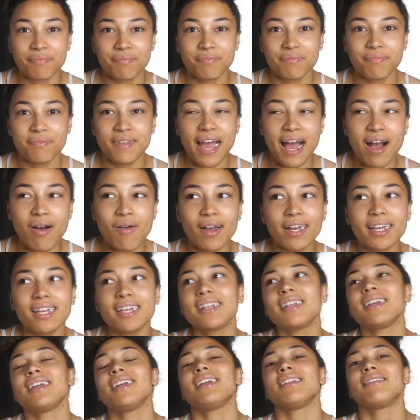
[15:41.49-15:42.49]
Now I can
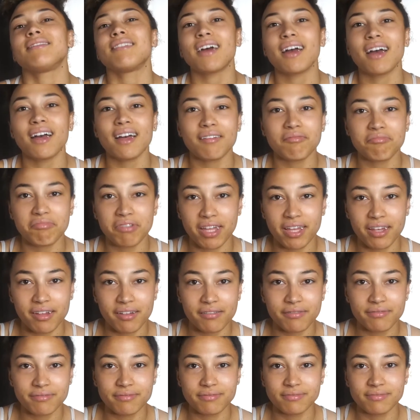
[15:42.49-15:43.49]
eat that. Like
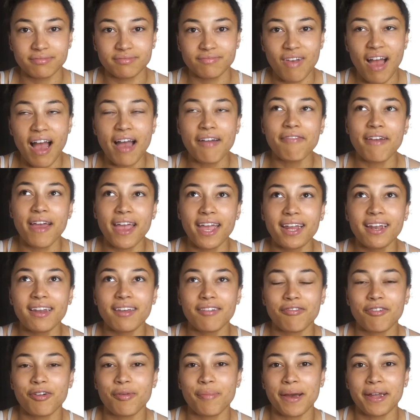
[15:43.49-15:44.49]
I've ate it
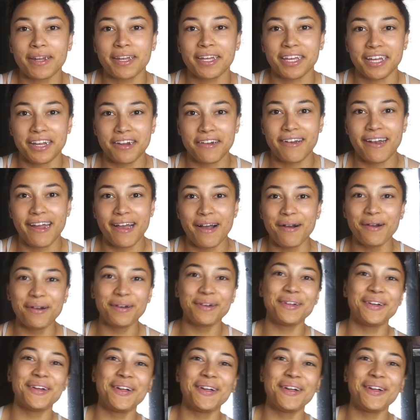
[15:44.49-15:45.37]
for about a year now.